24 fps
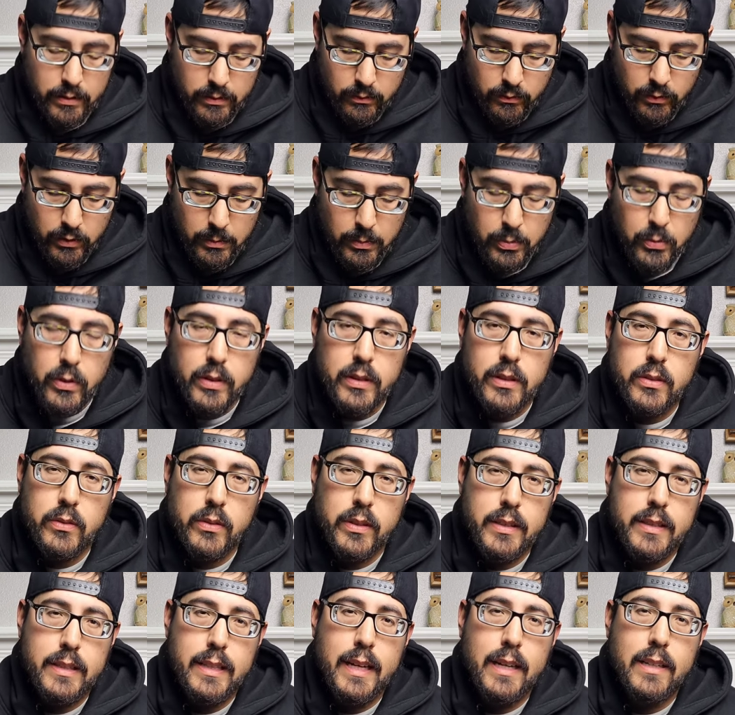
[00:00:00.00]

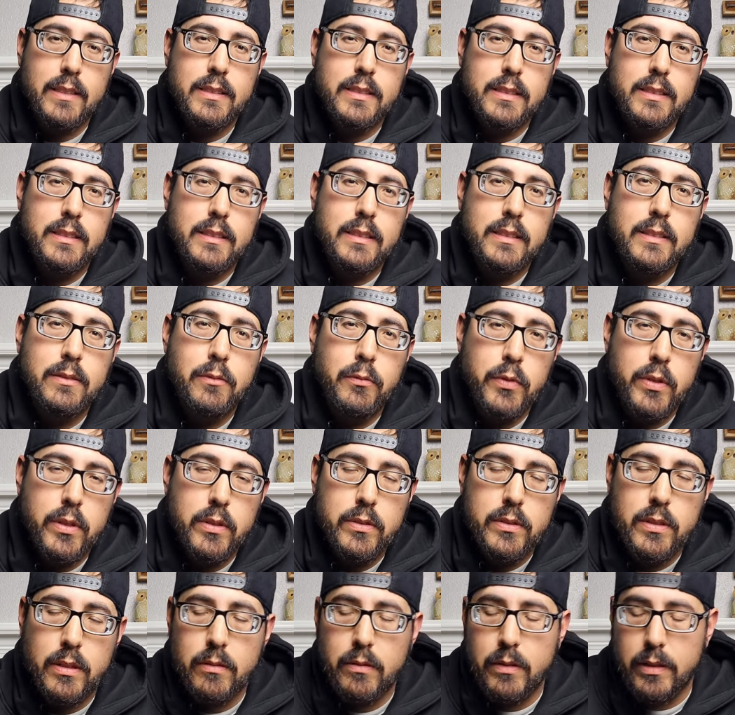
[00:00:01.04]
1.3 thousand
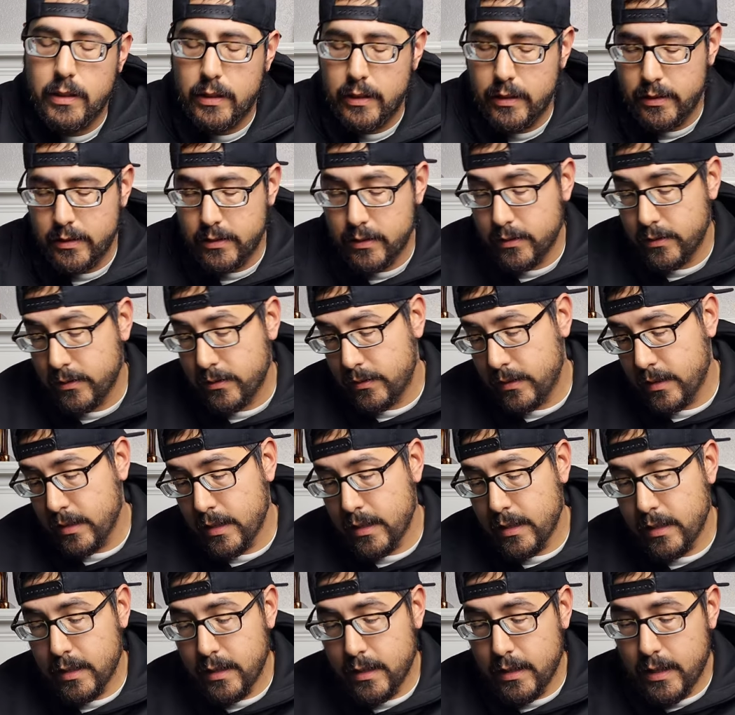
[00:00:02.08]
views already, so
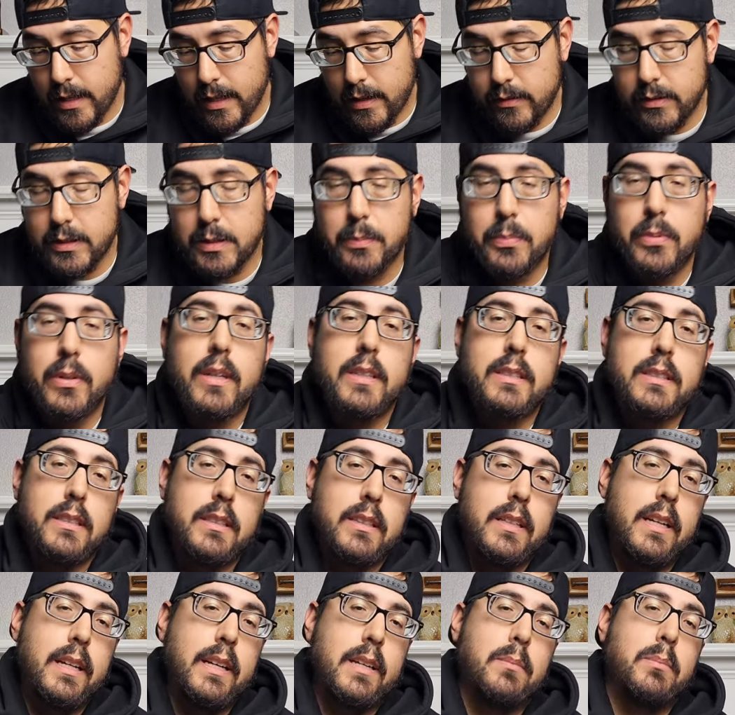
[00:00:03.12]
I was surprised
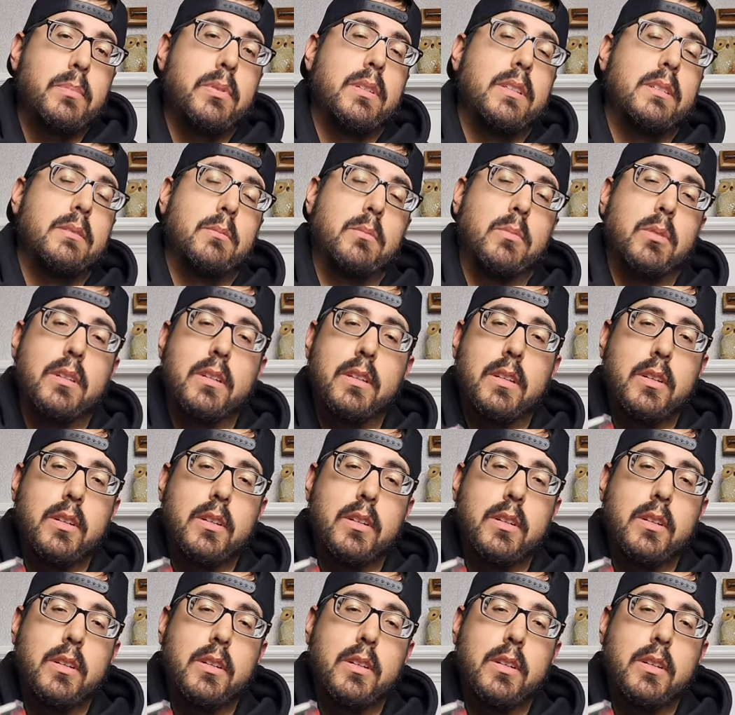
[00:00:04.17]
on that. But we're gonna